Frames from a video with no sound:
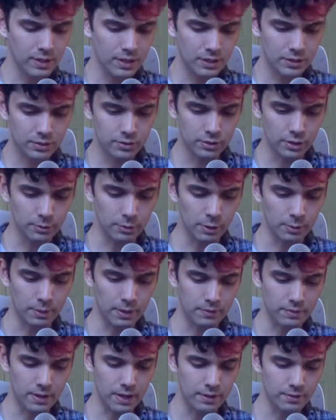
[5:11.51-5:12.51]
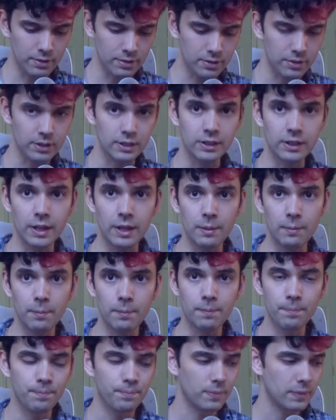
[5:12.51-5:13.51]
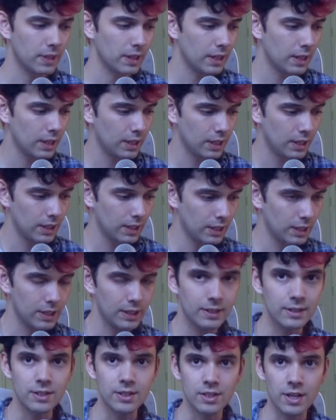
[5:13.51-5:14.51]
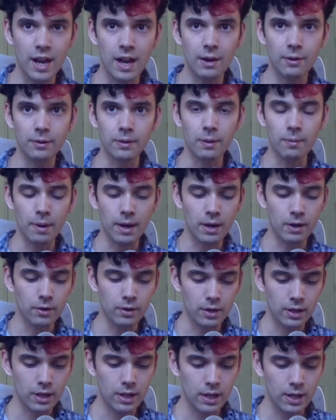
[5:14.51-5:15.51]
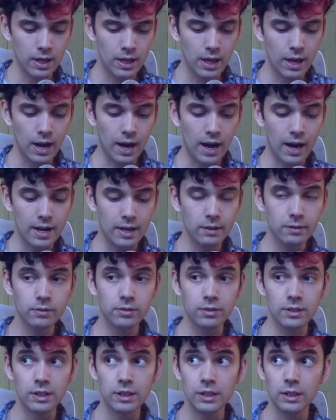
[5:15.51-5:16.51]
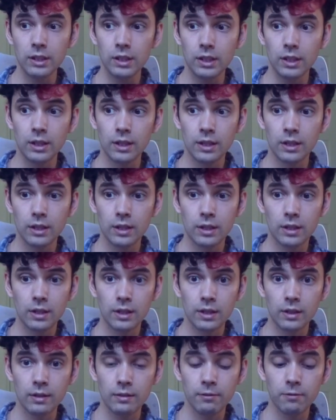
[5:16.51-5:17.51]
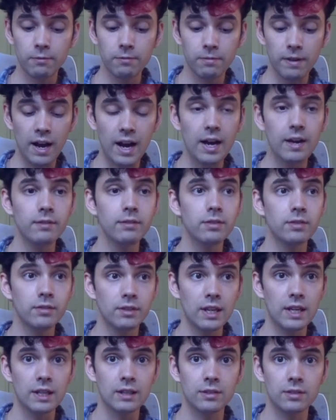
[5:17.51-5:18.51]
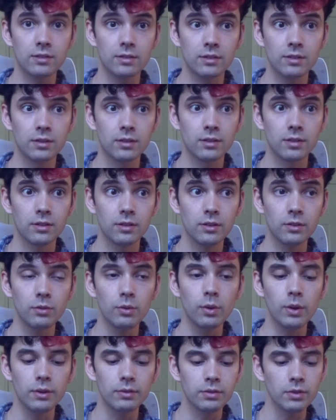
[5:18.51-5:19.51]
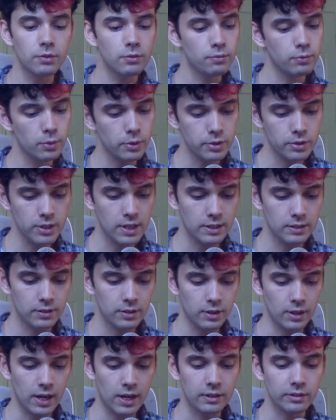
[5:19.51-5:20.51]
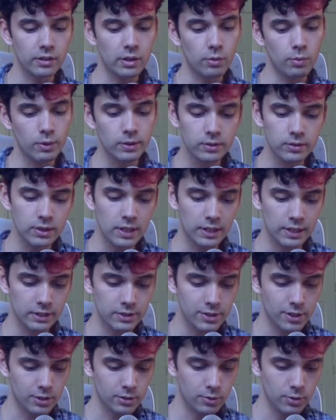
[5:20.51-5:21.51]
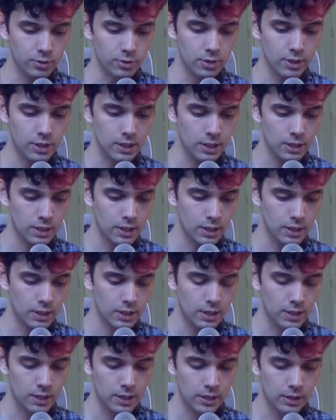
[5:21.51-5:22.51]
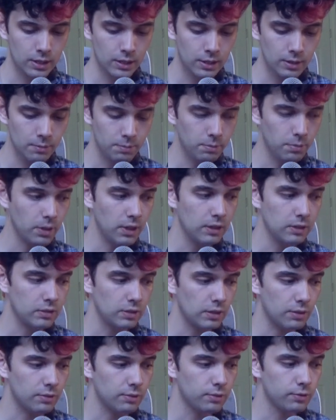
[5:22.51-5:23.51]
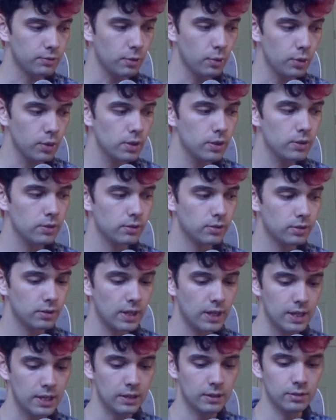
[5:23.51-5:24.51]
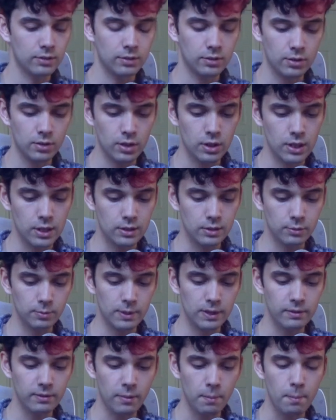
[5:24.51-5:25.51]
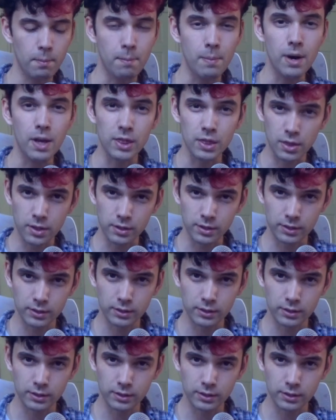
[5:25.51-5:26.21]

somewhere, but I've never seen them just out and about. I have seen 5 snakes. Well, I've seen 4 snakes here. I saw 1 snake in Joshua Tree, but I saw 4 snakes in the span of a month